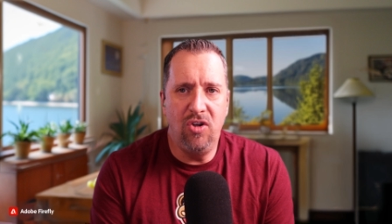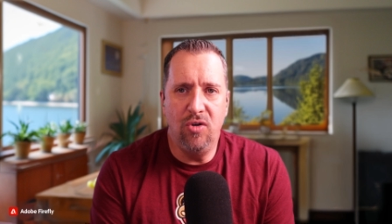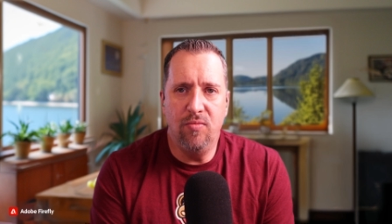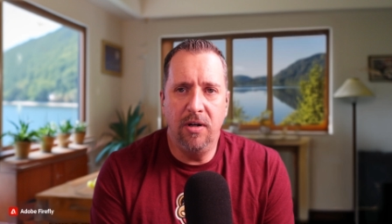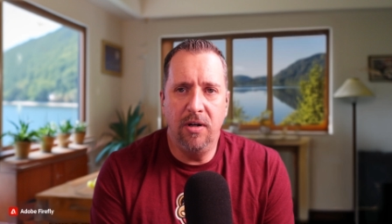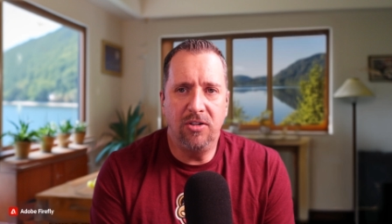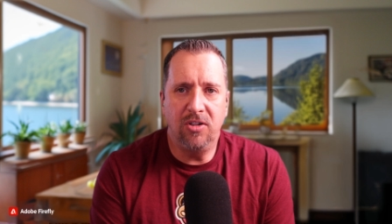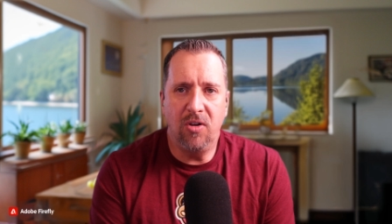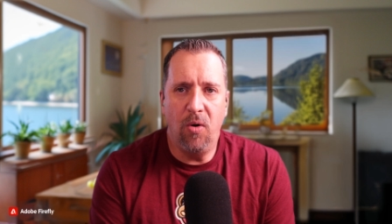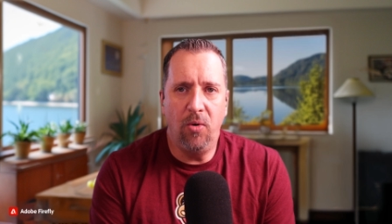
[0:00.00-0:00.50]
too
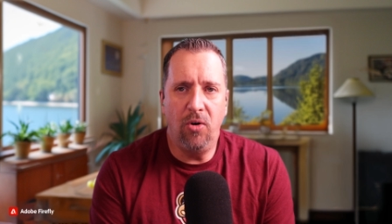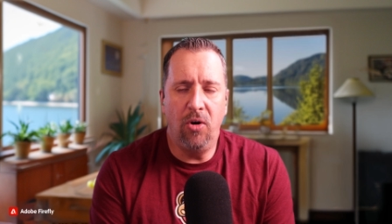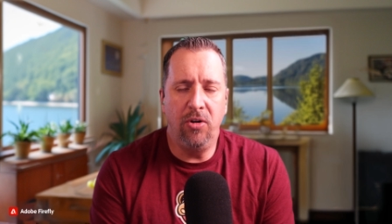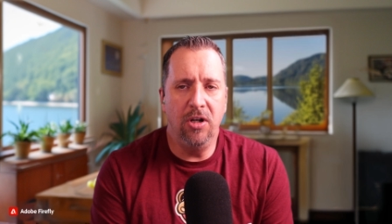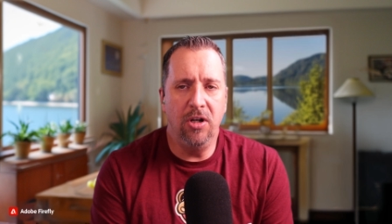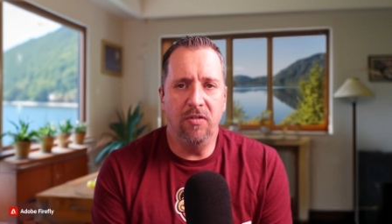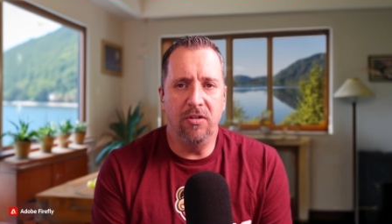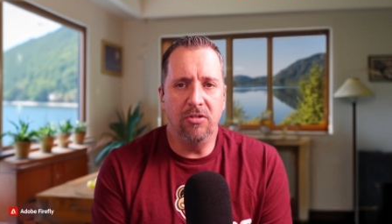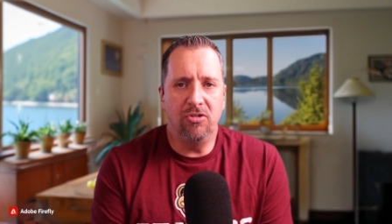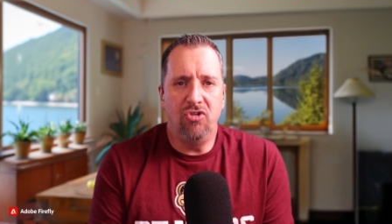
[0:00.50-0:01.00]
much going on
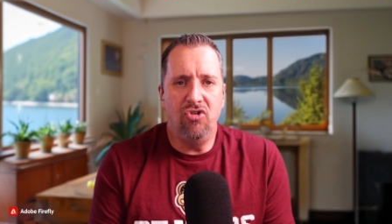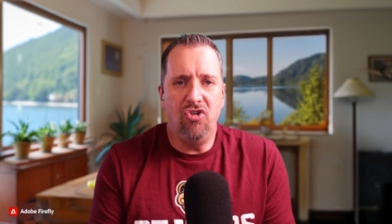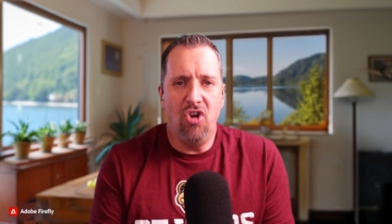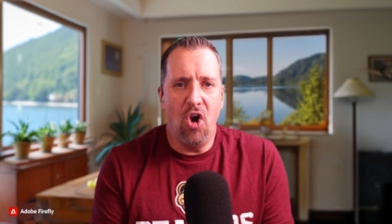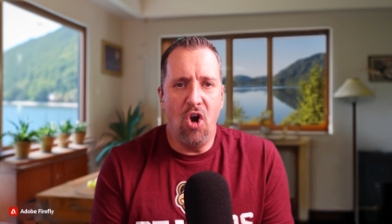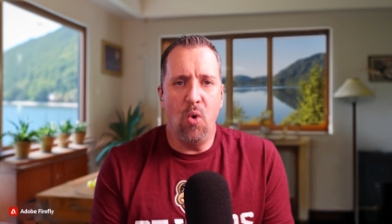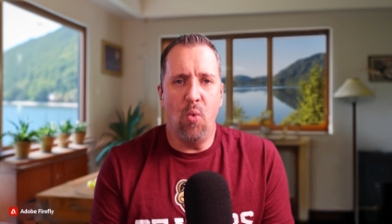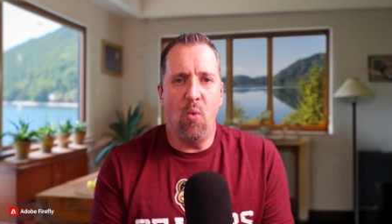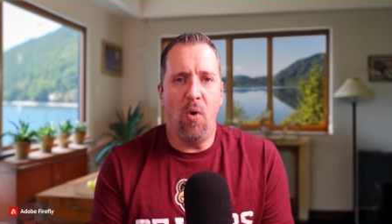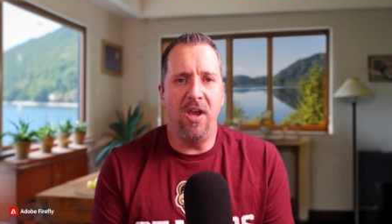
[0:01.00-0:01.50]
here. There's
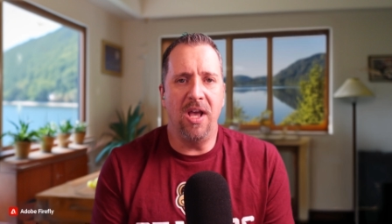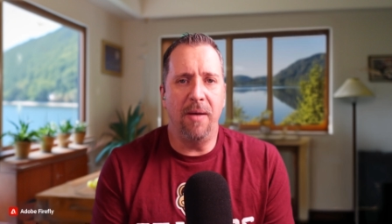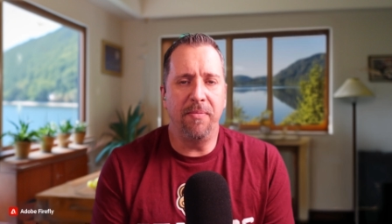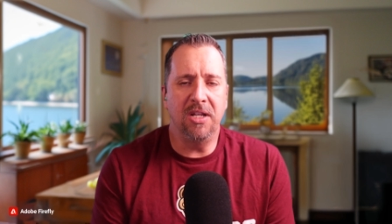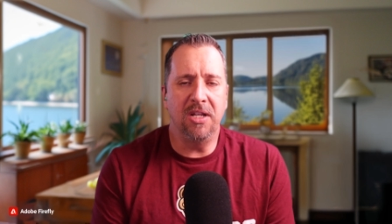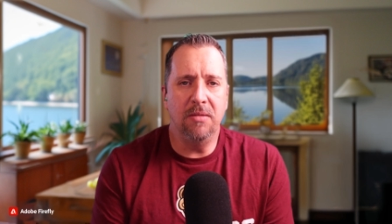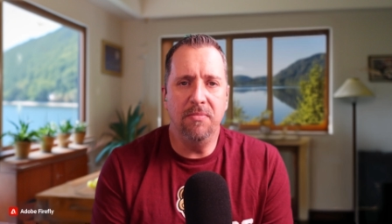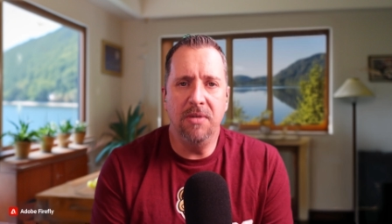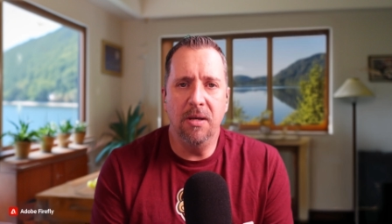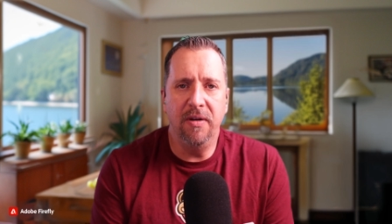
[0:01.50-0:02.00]
no way I'm
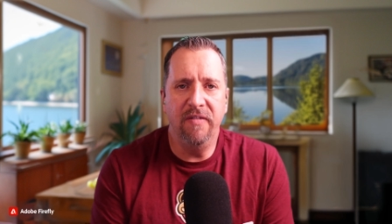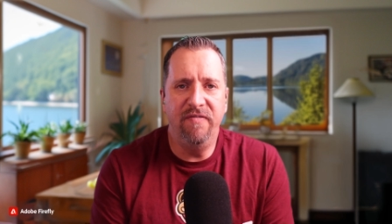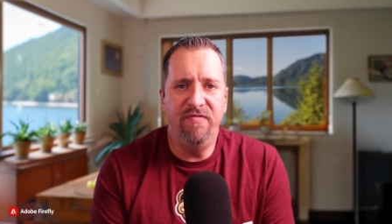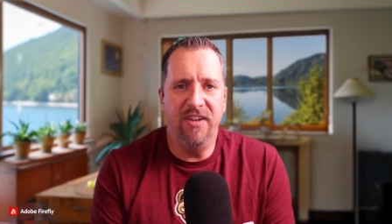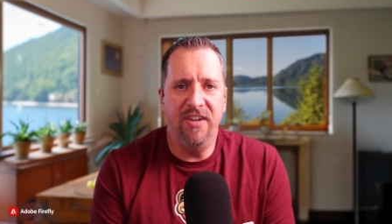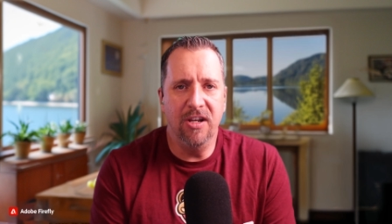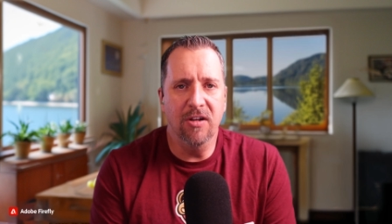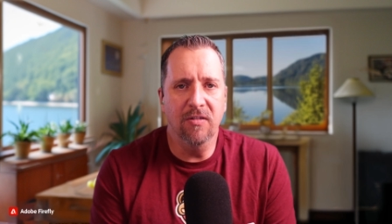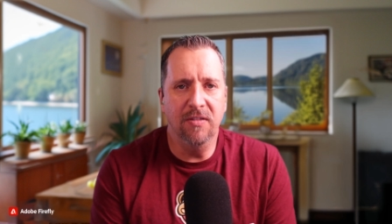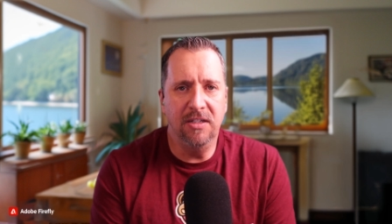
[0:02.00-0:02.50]
going to be able to
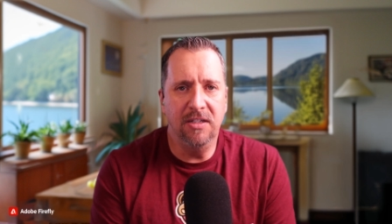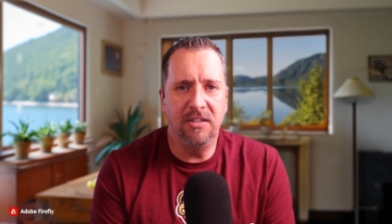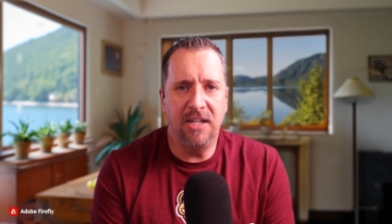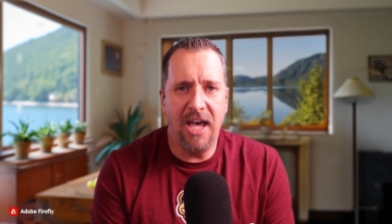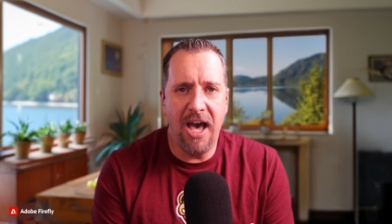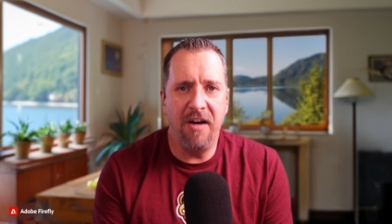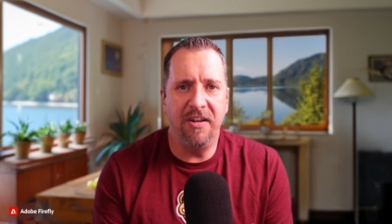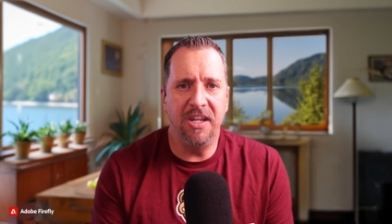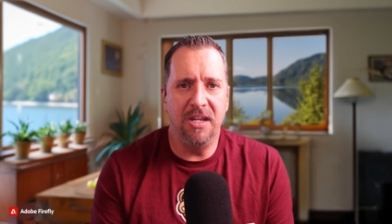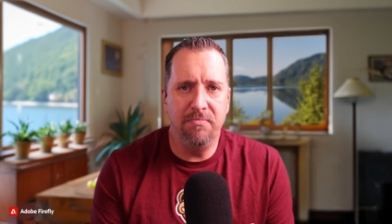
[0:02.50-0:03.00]
figure this
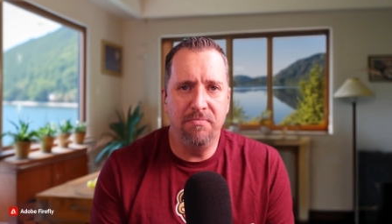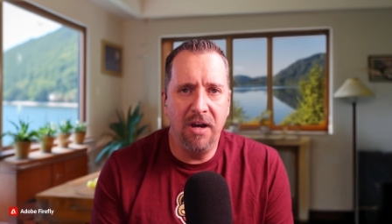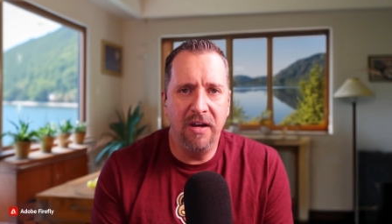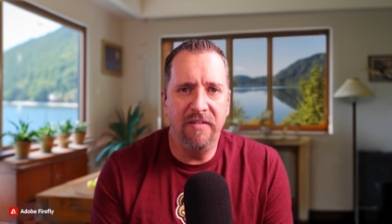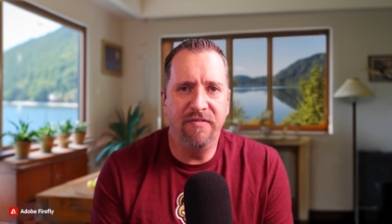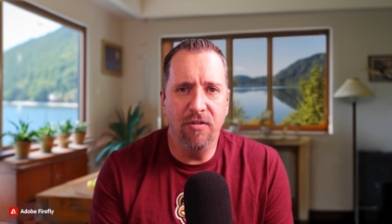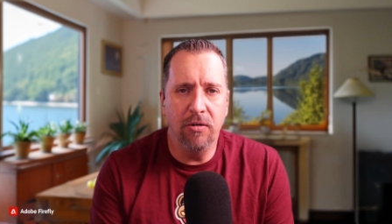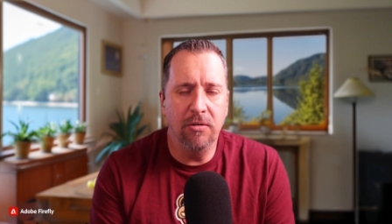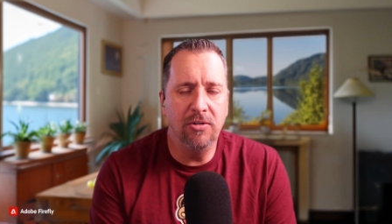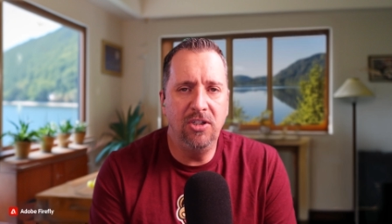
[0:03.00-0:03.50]
out in my
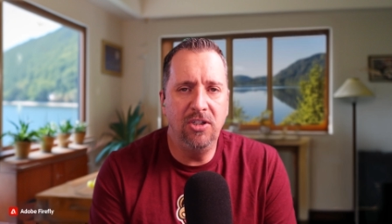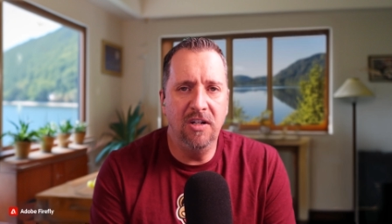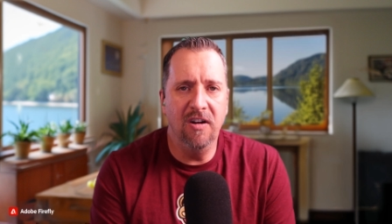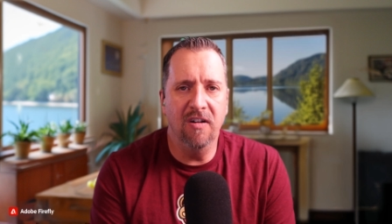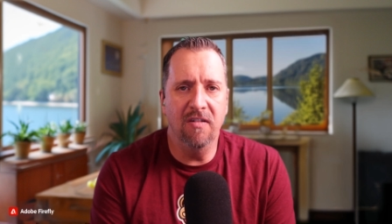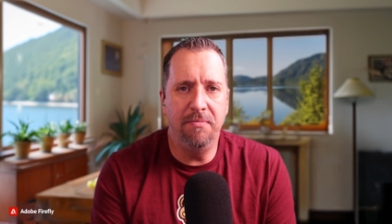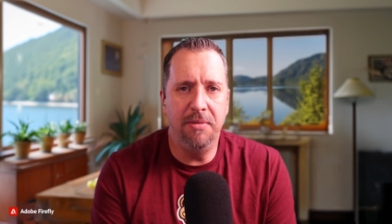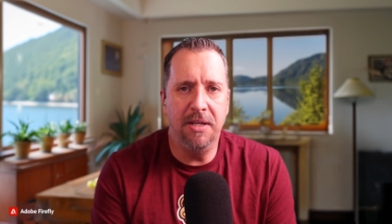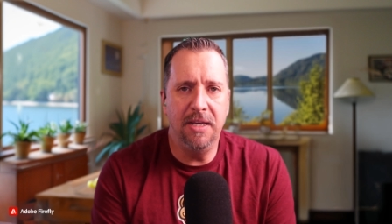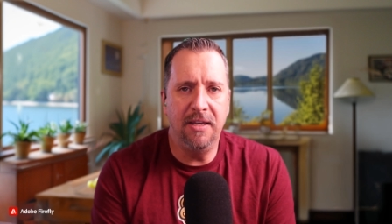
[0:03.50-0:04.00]
first
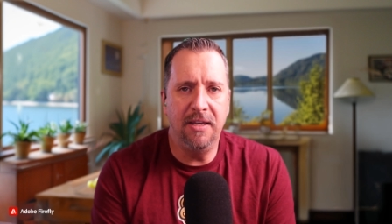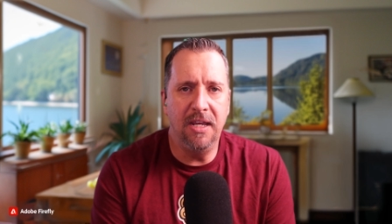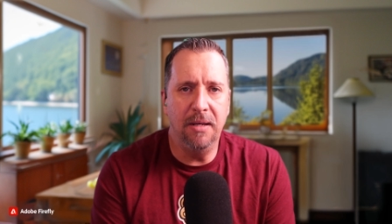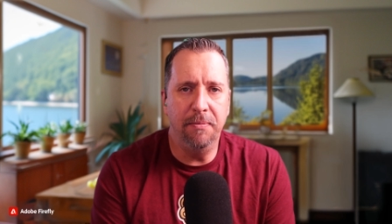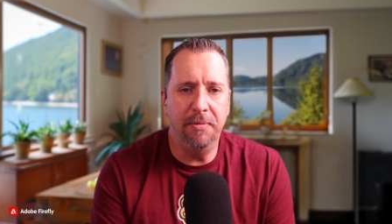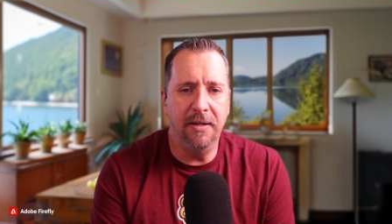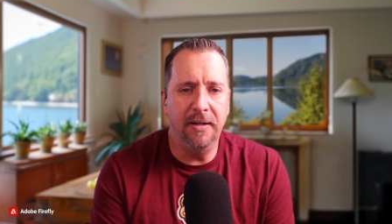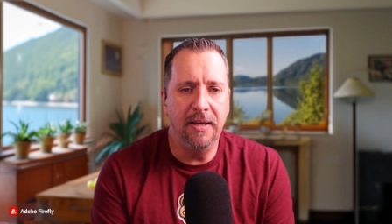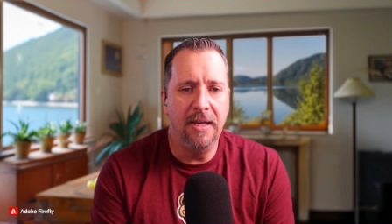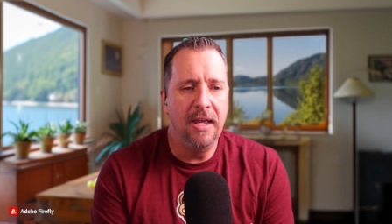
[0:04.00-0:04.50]
year of
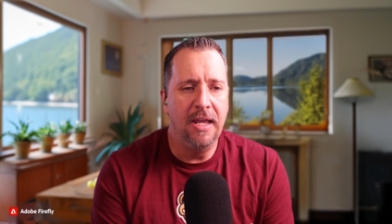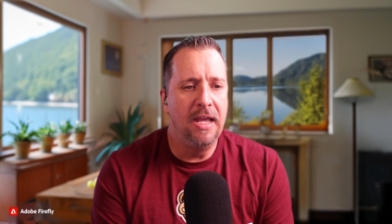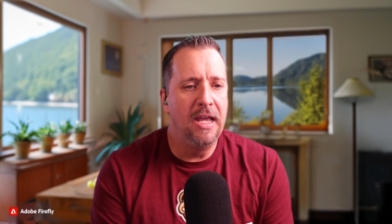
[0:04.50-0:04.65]
beekeeping.